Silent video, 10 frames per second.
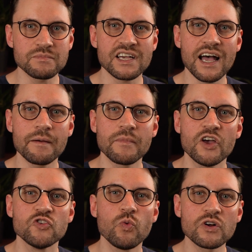time,
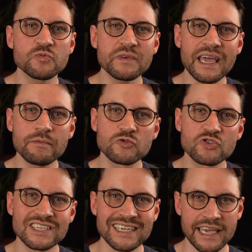you want to be able to
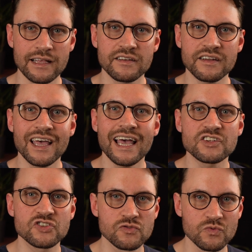scale it
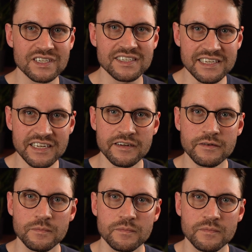as soon as needed.